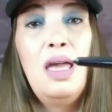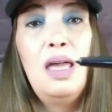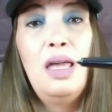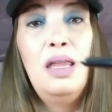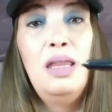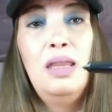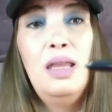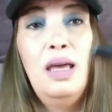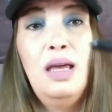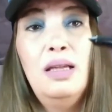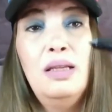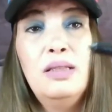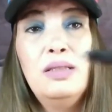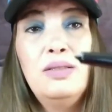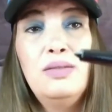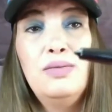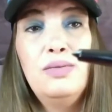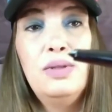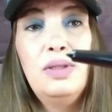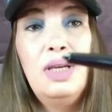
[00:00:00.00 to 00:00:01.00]
And
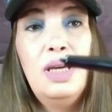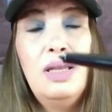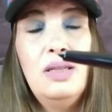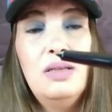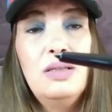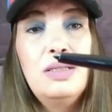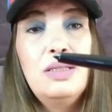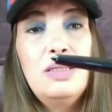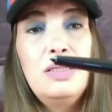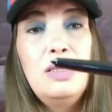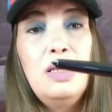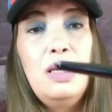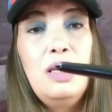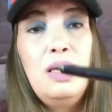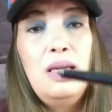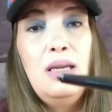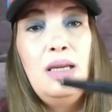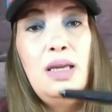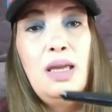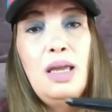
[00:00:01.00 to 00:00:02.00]
that's what that looks
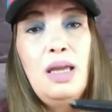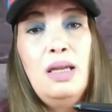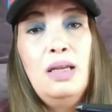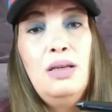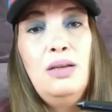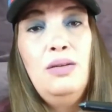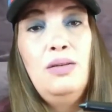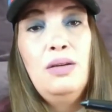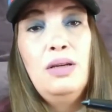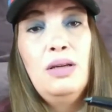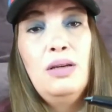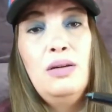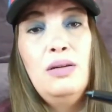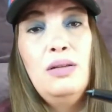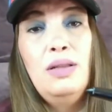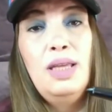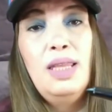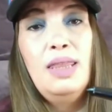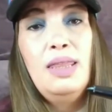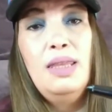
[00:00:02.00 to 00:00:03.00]
like. And you can go
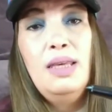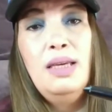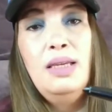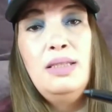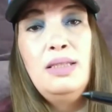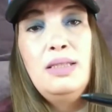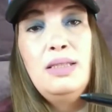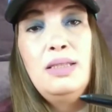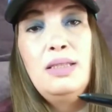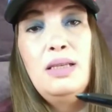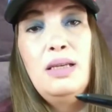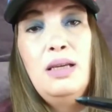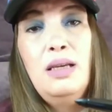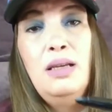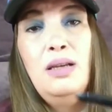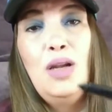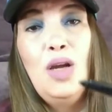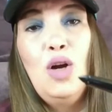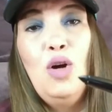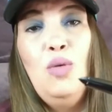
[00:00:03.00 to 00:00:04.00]
like this
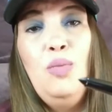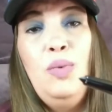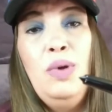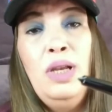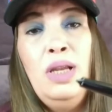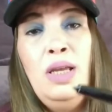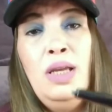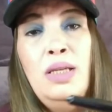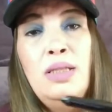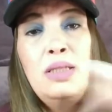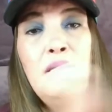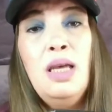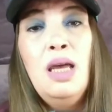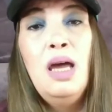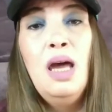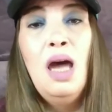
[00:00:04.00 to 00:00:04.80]
and open it.